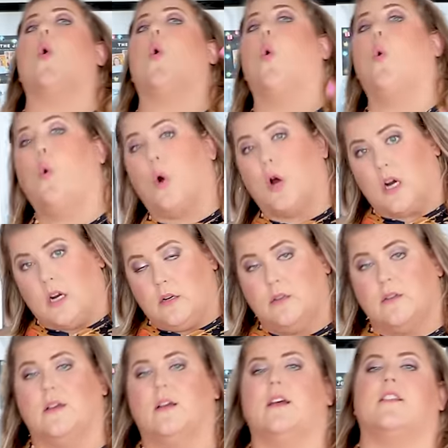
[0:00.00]
Or
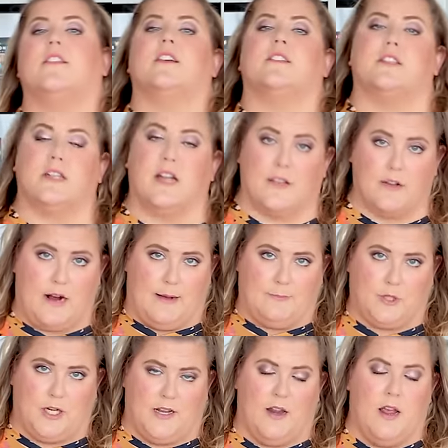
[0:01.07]
there's another
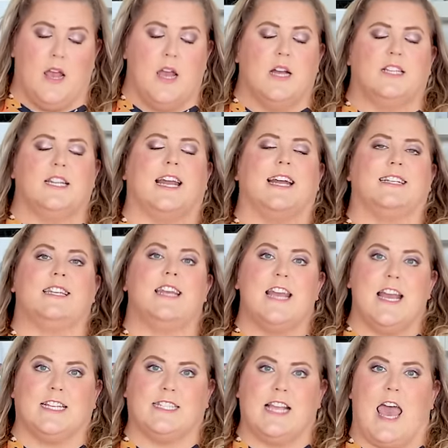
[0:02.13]
option to get
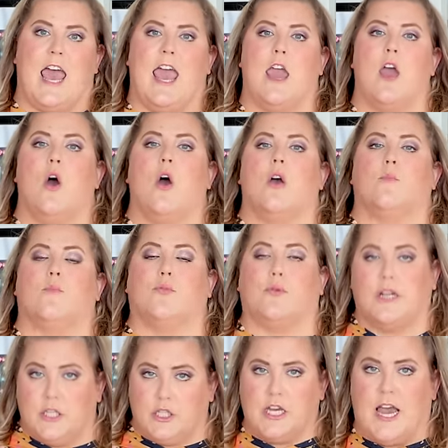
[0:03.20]
TSA
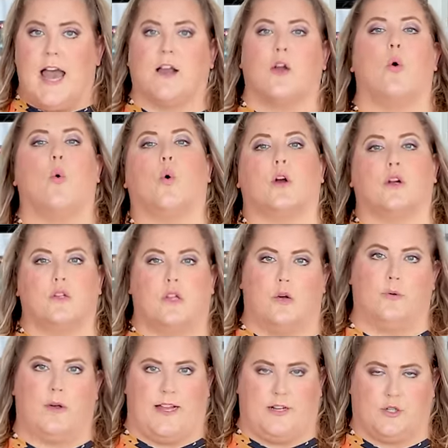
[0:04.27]
pre-check or
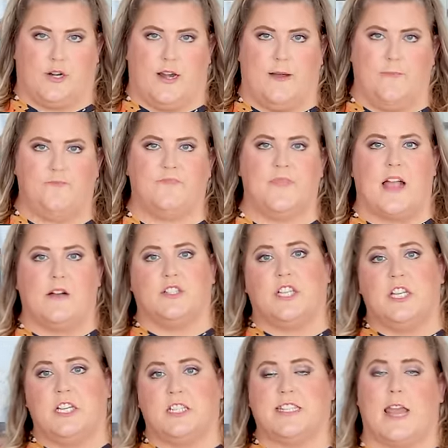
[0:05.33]
global entry. Now,
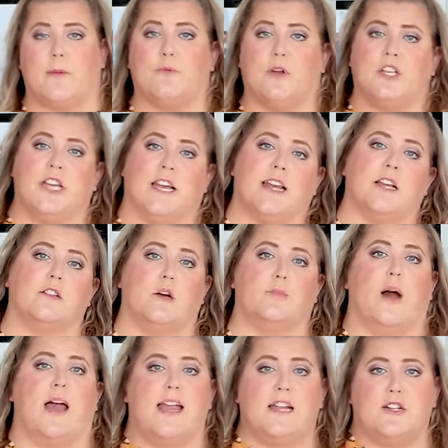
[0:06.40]
TSA pre-check and
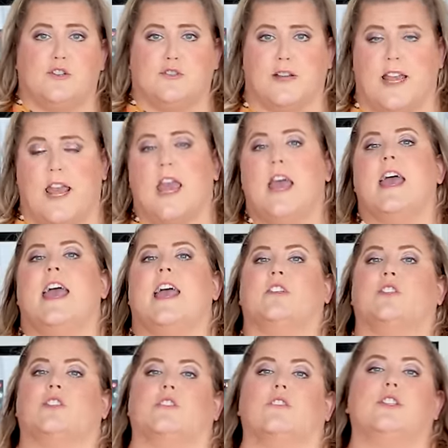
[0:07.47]
global entry
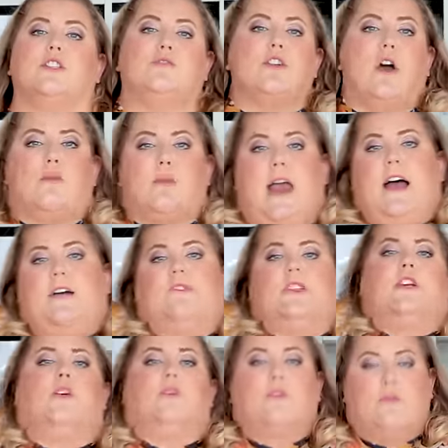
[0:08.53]
ensures you don't have to
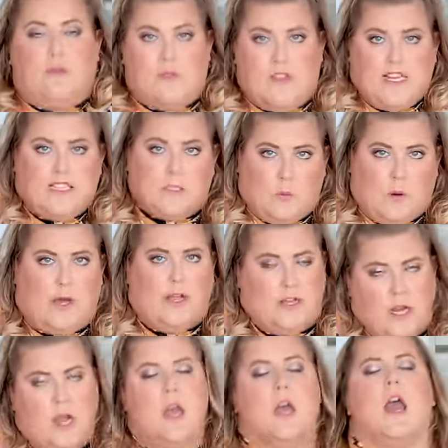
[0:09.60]
go through this one